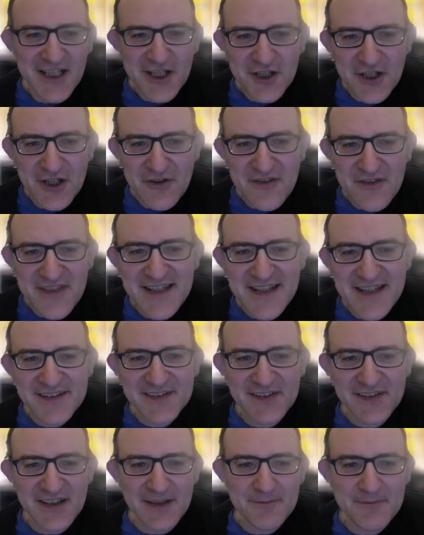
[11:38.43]
you know,
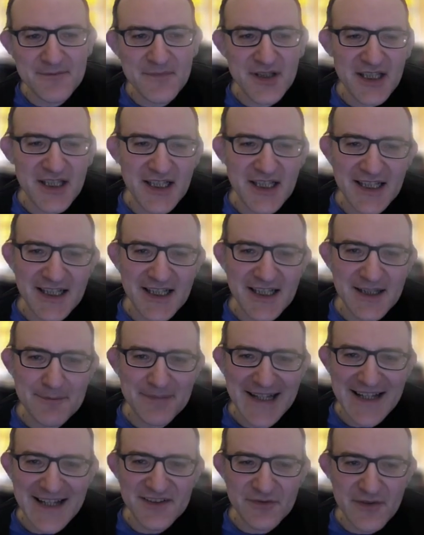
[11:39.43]
these
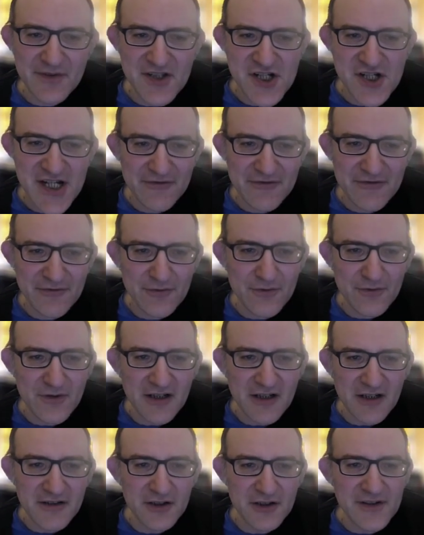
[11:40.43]
plans with
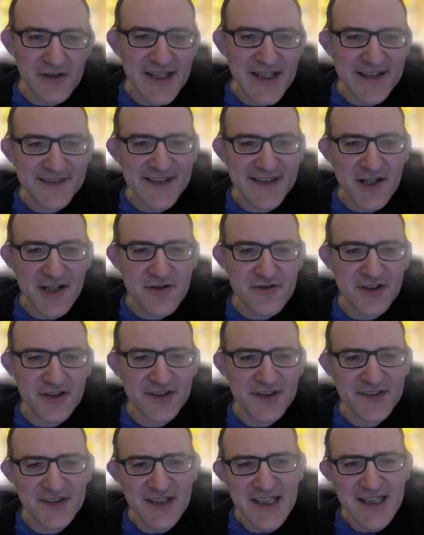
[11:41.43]
g4 are a lot less
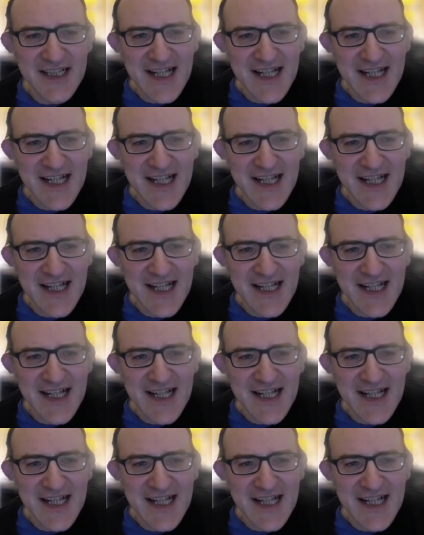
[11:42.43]
dangerous.